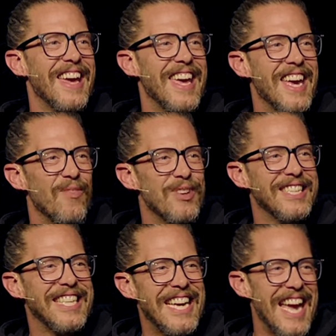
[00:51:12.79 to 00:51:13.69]
he
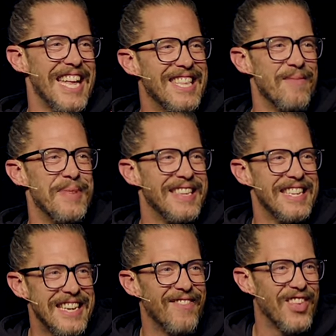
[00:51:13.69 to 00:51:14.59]
was the
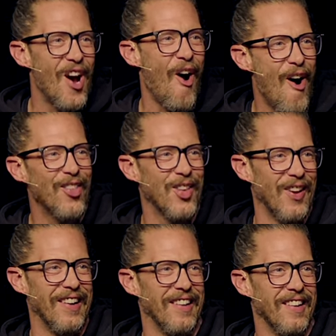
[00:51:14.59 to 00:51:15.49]
intimacy of the
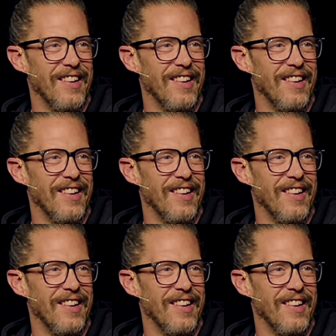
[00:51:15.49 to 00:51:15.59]
author.